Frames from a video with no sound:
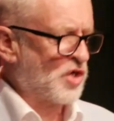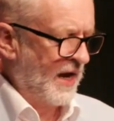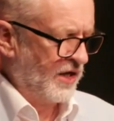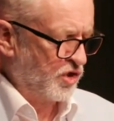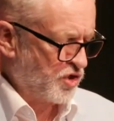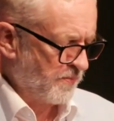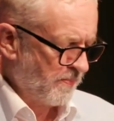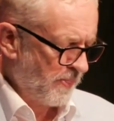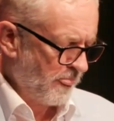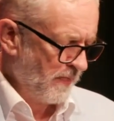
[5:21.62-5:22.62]
bring
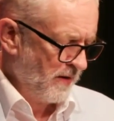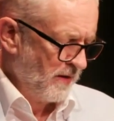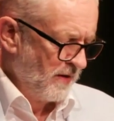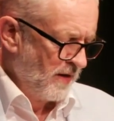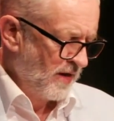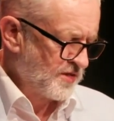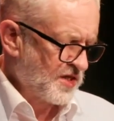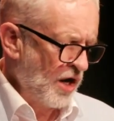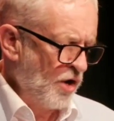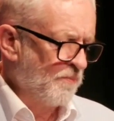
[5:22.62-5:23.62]
about
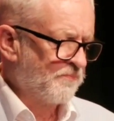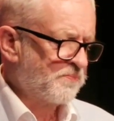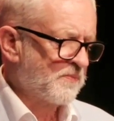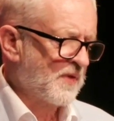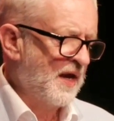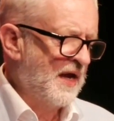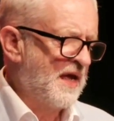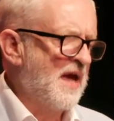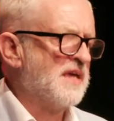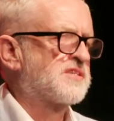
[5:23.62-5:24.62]
that change. So
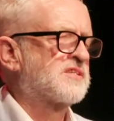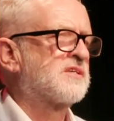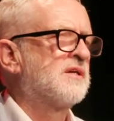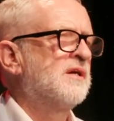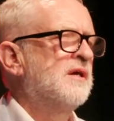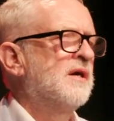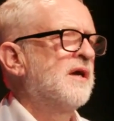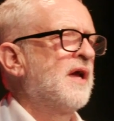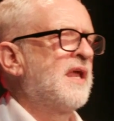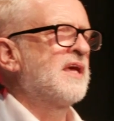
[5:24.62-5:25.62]
it is
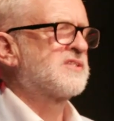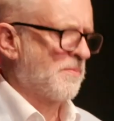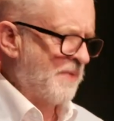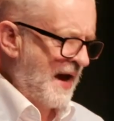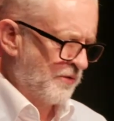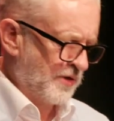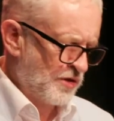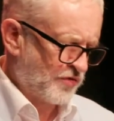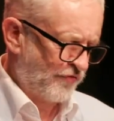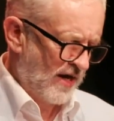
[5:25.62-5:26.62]
it is about
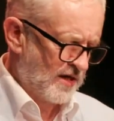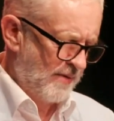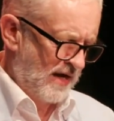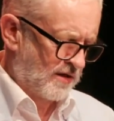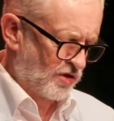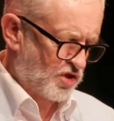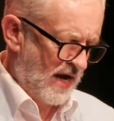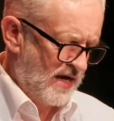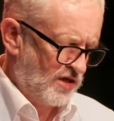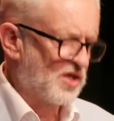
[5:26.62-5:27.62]
those fundamental
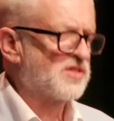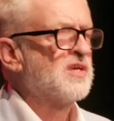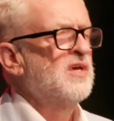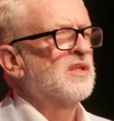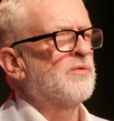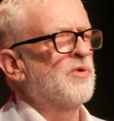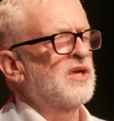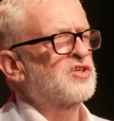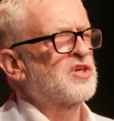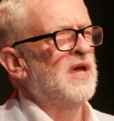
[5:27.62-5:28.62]
changes that we
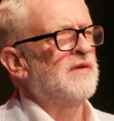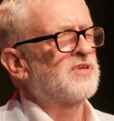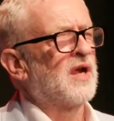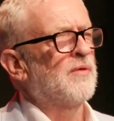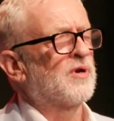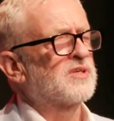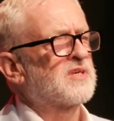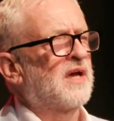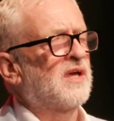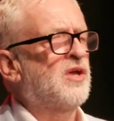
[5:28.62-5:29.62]
achieved. And I want to
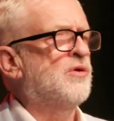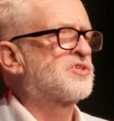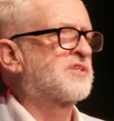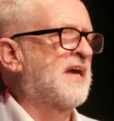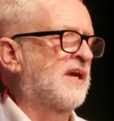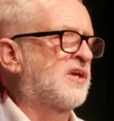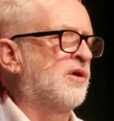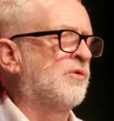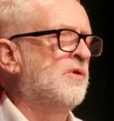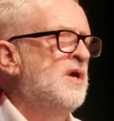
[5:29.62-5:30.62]
say a huge thank
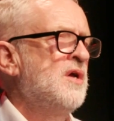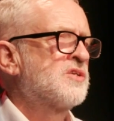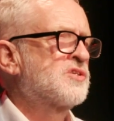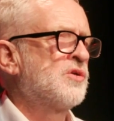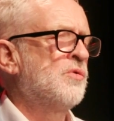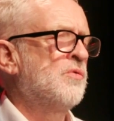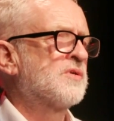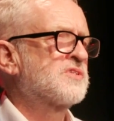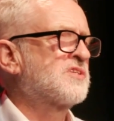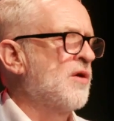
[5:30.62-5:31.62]
you
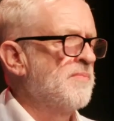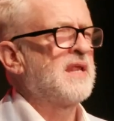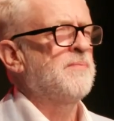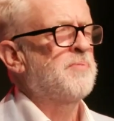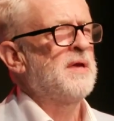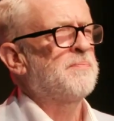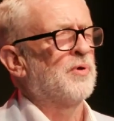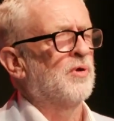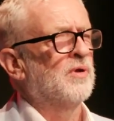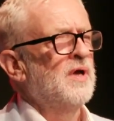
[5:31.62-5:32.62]
to so many
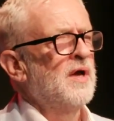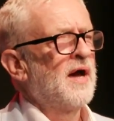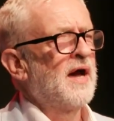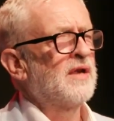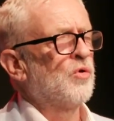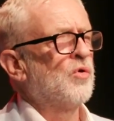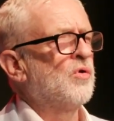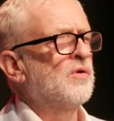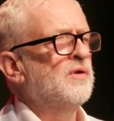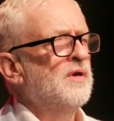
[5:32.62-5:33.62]
people and
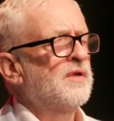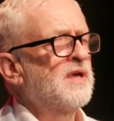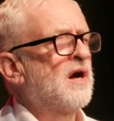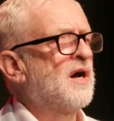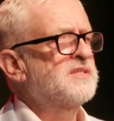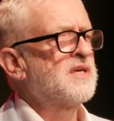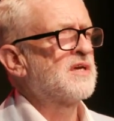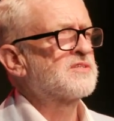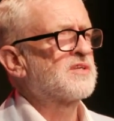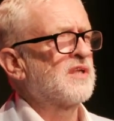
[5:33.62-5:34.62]
all the
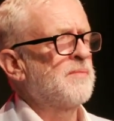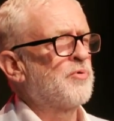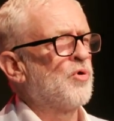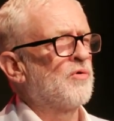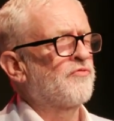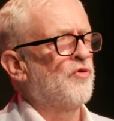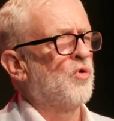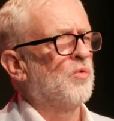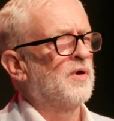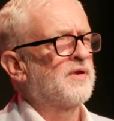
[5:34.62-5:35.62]
ideas that they brought
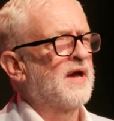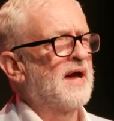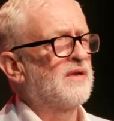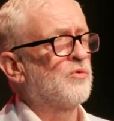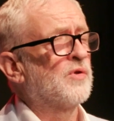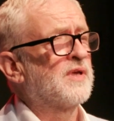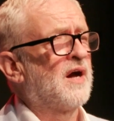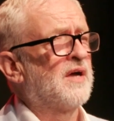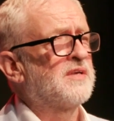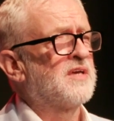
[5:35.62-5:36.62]
forward and all the
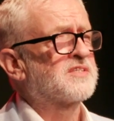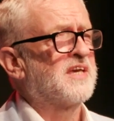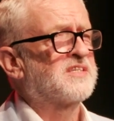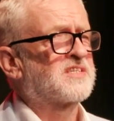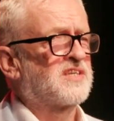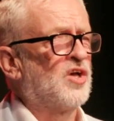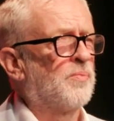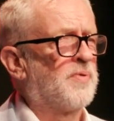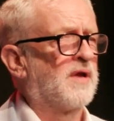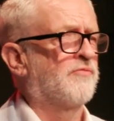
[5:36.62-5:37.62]
ideas they still
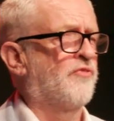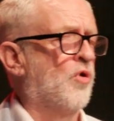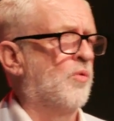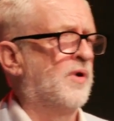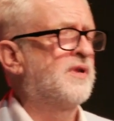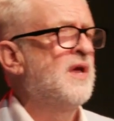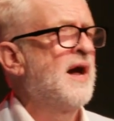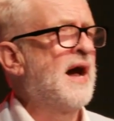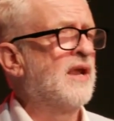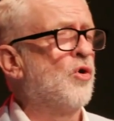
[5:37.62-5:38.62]
bring forward
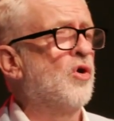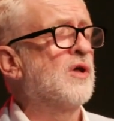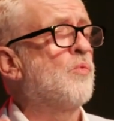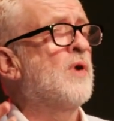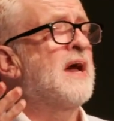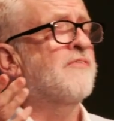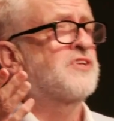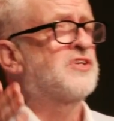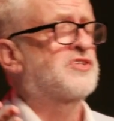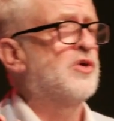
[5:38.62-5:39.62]
and all that we have
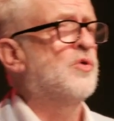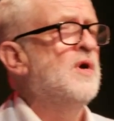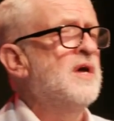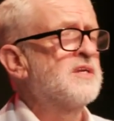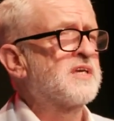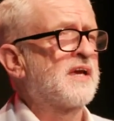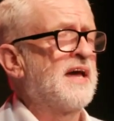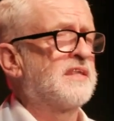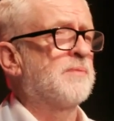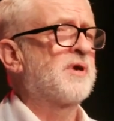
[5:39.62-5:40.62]
to do
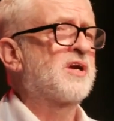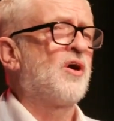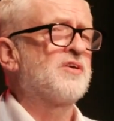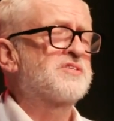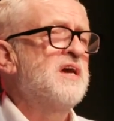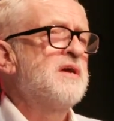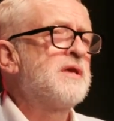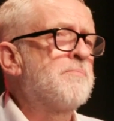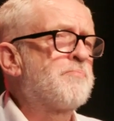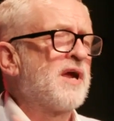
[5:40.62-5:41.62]
together because
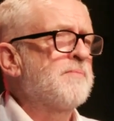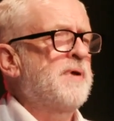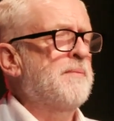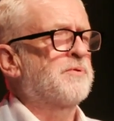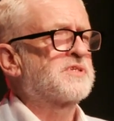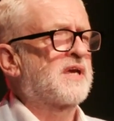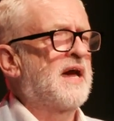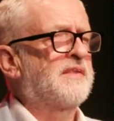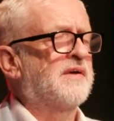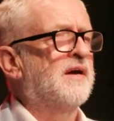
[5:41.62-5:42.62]
you bring people
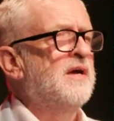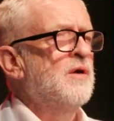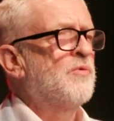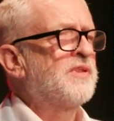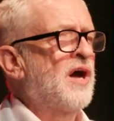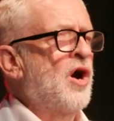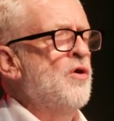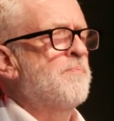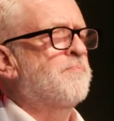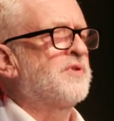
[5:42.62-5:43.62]
together with
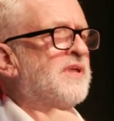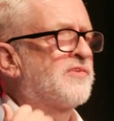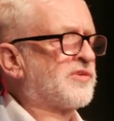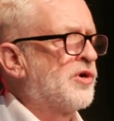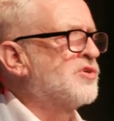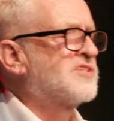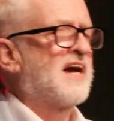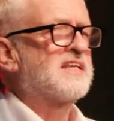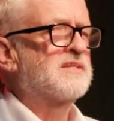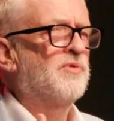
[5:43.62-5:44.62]
hope, with
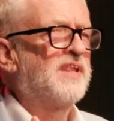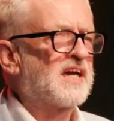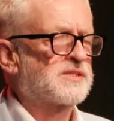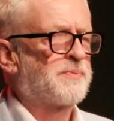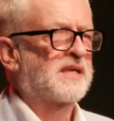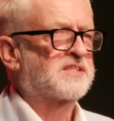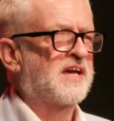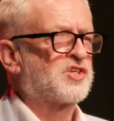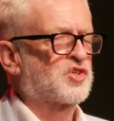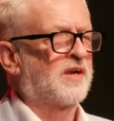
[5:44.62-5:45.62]
enthusiasm, with
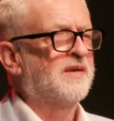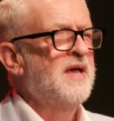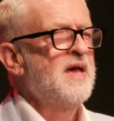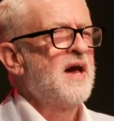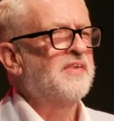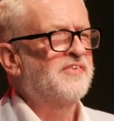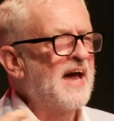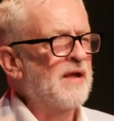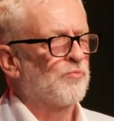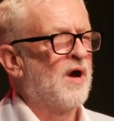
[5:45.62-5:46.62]
expectation. And
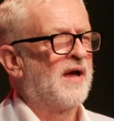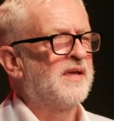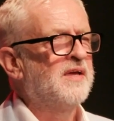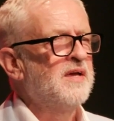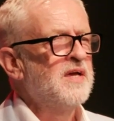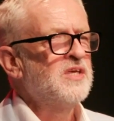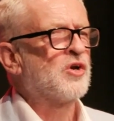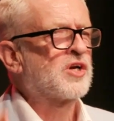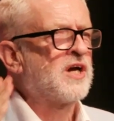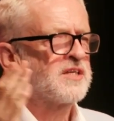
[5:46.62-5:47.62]
that way
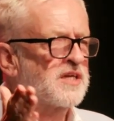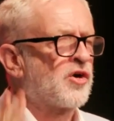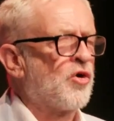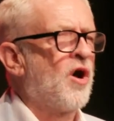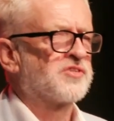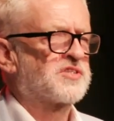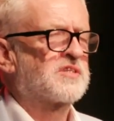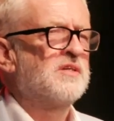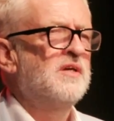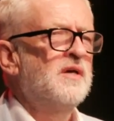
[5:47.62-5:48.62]
you cut
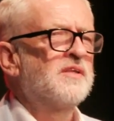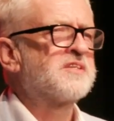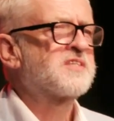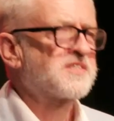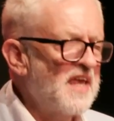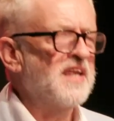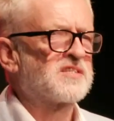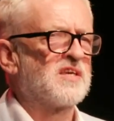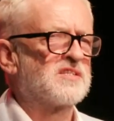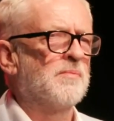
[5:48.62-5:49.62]
across the
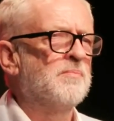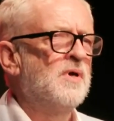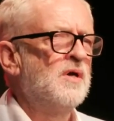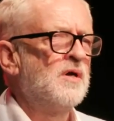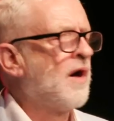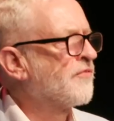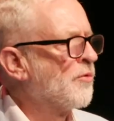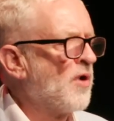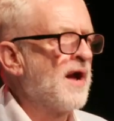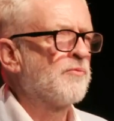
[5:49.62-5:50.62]
cynicism of
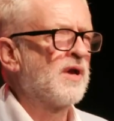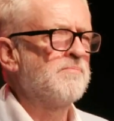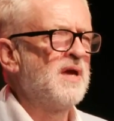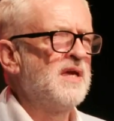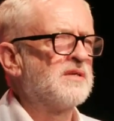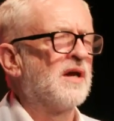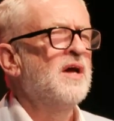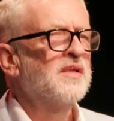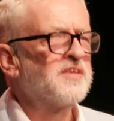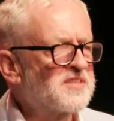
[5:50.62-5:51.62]
the right wing media,
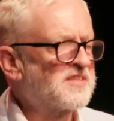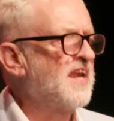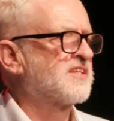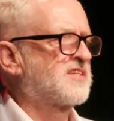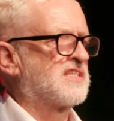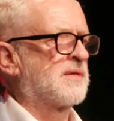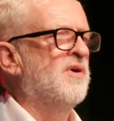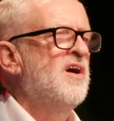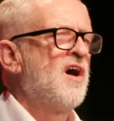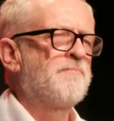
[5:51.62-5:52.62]
the cynicism
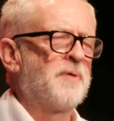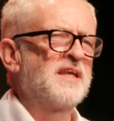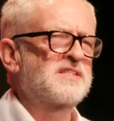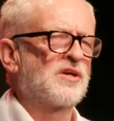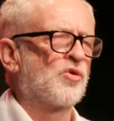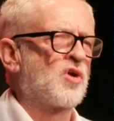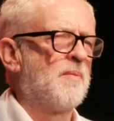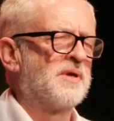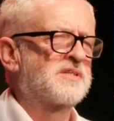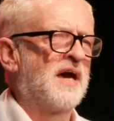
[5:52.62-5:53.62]
of political
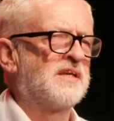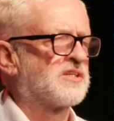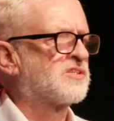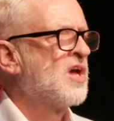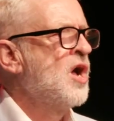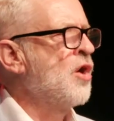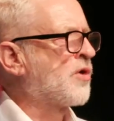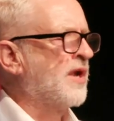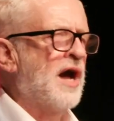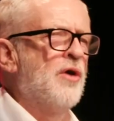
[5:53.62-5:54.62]
commentators who
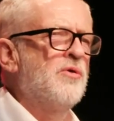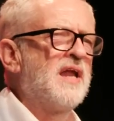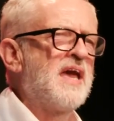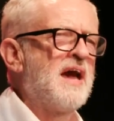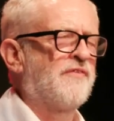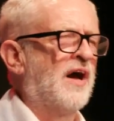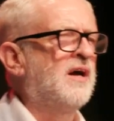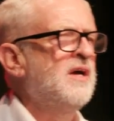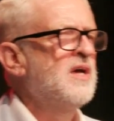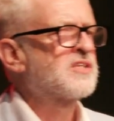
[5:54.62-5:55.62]
can only
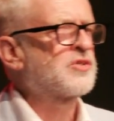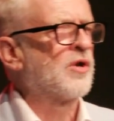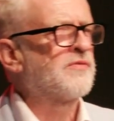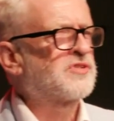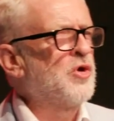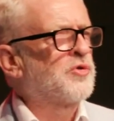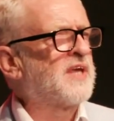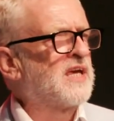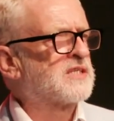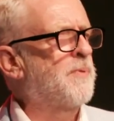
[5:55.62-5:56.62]
ever sort of do
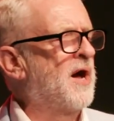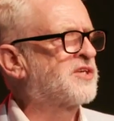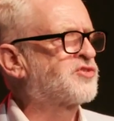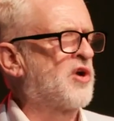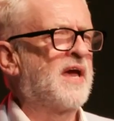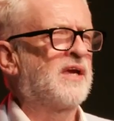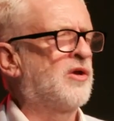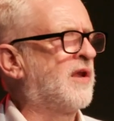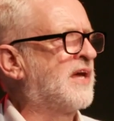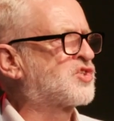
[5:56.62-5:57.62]
things by
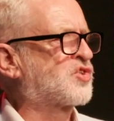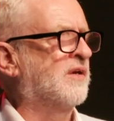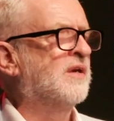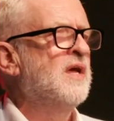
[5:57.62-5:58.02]
triangulation.